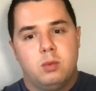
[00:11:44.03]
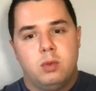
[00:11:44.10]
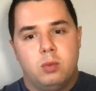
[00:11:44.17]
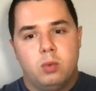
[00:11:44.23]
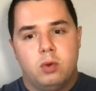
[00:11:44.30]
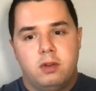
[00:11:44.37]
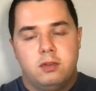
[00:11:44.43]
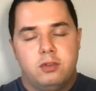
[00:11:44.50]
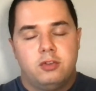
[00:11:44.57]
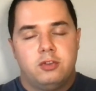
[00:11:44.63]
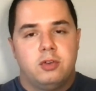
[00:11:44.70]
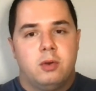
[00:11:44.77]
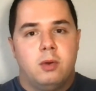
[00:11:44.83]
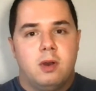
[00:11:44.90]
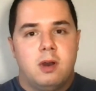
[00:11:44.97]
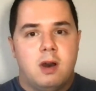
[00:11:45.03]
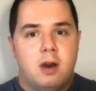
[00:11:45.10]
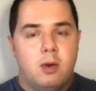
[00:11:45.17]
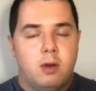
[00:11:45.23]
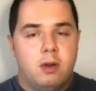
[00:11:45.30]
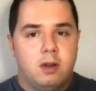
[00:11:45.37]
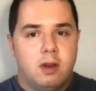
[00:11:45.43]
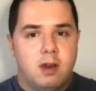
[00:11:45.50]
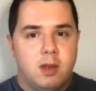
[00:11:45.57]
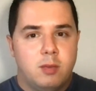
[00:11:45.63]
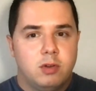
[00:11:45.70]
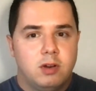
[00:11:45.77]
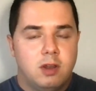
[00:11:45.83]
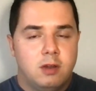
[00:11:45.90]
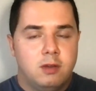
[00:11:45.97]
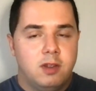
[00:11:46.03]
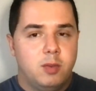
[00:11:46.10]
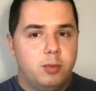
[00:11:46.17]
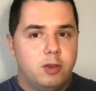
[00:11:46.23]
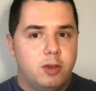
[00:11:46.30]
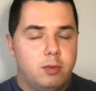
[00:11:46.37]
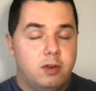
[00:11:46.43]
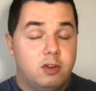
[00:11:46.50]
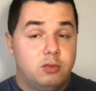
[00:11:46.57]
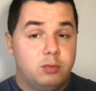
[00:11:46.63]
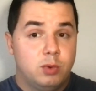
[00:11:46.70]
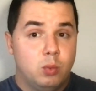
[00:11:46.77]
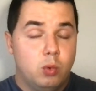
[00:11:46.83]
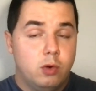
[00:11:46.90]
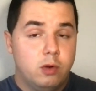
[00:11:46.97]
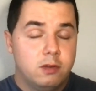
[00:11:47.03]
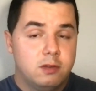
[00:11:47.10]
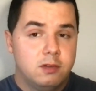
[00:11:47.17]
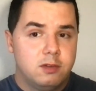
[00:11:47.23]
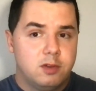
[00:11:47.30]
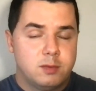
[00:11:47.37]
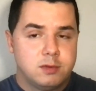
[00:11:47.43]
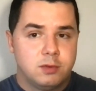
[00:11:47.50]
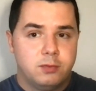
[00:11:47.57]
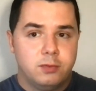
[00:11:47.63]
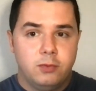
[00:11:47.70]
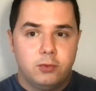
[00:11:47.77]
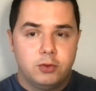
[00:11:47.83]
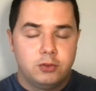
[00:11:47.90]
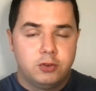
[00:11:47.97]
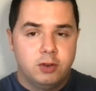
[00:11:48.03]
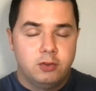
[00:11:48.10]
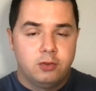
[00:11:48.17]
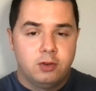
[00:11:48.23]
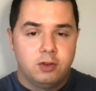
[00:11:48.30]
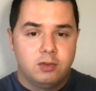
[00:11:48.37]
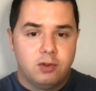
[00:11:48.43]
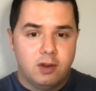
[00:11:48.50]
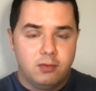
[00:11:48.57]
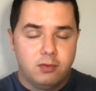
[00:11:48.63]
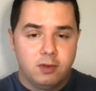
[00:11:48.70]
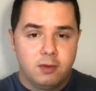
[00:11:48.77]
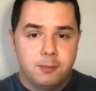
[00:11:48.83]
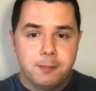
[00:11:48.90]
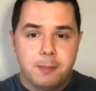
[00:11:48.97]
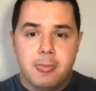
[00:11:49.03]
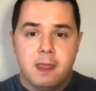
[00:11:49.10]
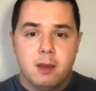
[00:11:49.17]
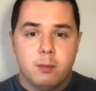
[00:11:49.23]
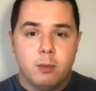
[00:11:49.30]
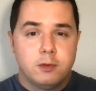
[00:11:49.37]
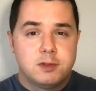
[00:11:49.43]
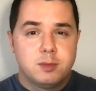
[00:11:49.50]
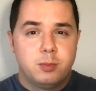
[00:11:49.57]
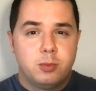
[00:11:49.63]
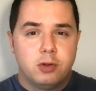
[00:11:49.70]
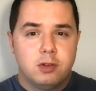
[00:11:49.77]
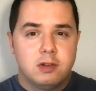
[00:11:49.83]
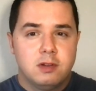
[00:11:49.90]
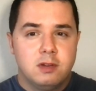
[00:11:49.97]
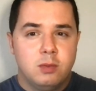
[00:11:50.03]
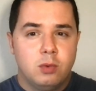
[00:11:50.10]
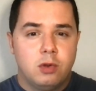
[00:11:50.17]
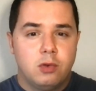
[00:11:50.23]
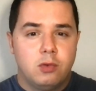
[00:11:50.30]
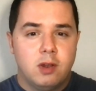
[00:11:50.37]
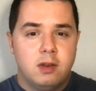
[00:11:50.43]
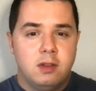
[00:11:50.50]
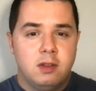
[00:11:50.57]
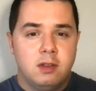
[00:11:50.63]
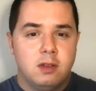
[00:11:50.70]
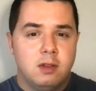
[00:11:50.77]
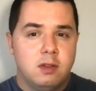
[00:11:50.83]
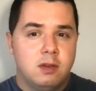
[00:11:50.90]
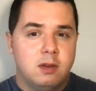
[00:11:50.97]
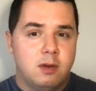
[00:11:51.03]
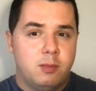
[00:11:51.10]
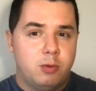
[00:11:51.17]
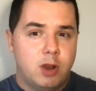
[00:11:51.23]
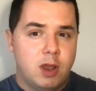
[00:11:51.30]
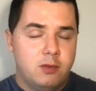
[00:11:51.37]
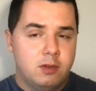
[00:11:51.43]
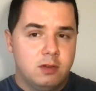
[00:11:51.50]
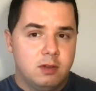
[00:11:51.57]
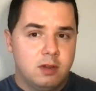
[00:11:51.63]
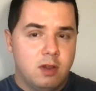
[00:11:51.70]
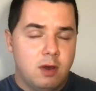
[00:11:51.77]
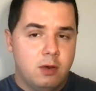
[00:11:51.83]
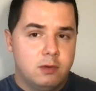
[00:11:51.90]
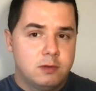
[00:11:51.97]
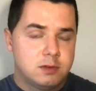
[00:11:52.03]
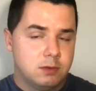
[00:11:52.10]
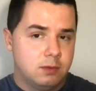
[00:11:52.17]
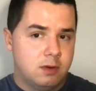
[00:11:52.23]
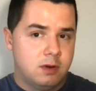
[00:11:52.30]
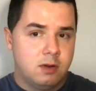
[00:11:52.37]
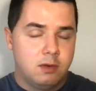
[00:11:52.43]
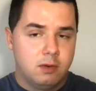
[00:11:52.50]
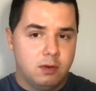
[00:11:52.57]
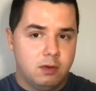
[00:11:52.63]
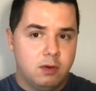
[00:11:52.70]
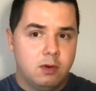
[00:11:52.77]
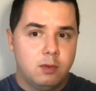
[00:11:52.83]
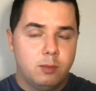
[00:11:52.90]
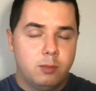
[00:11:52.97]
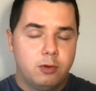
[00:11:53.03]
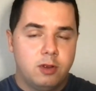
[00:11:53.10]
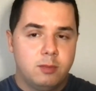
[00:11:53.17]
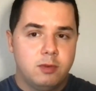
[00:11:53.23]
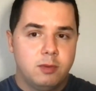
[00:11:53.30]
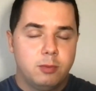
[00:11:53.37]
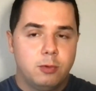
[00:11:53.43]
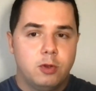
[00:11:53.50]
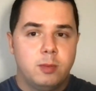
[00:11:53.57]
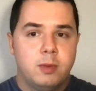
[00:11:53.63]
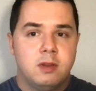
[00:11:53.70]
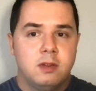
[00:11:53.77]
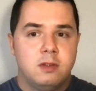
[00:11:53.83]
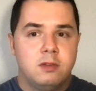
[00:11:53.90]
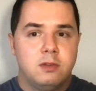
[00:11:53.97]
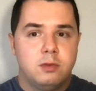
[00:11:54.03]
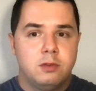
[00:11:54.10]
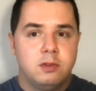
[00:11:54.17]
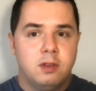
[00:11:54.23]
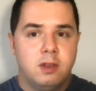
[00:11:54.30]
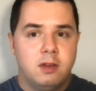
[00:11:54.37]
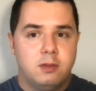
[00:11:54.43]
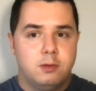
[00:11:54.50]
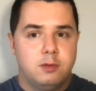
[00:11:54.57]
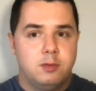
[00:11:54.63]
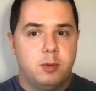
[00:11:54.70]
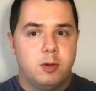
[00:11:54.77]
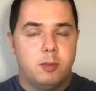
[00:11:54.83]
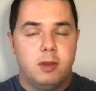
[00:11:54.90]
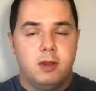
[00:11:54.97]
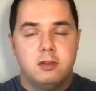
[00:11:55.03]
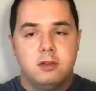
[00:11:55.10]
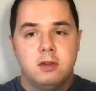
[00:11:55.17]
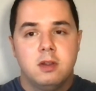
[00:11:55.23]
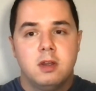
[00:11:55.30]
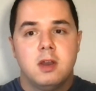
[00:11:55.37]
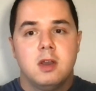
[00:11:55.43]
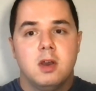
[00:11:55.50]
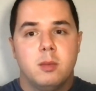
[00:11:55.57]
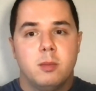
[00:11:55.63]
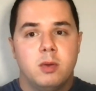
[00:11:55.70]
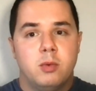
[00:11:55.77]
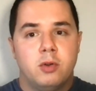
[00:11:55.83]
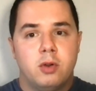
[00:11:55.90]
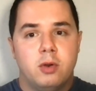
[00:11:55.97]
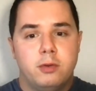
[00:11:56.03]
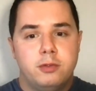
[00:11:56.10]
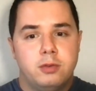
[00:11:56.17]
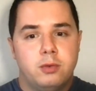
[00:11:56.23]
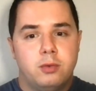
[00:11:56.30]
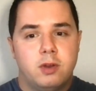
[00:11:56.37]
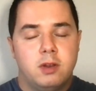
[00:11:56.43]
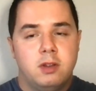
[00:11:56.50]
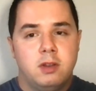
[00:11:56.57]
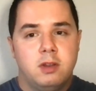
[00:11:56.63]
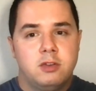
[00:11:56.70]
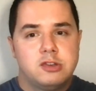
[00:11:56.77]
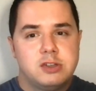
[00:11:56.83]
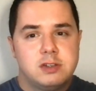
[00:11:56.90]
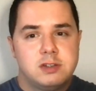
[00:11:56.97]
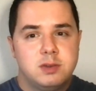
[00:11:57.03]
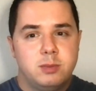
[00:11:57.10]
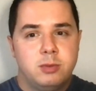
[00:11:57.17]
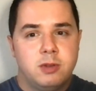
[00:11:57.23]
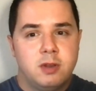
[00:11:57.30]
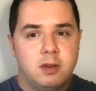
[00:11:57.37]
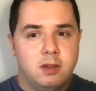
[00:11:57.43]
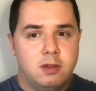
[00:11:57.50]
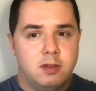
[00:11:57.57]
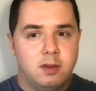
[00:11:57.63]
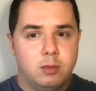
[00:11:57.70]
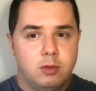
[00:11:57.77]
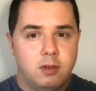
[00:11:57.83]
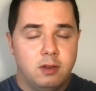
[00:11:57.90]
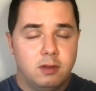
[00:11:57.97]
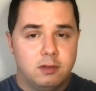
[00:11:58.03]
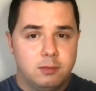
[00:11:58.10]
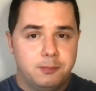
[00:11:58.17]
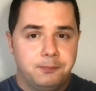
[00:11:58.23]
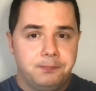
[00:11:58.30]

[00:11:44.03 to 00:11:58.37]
we wanted to show how our hybrid cloud A P I management works in terms of infrastructure and traffic. Most importantly, we're running in our private cloud, so our on-prem deployment is using Anthos bare metal, but we're also running in G C P and A W S.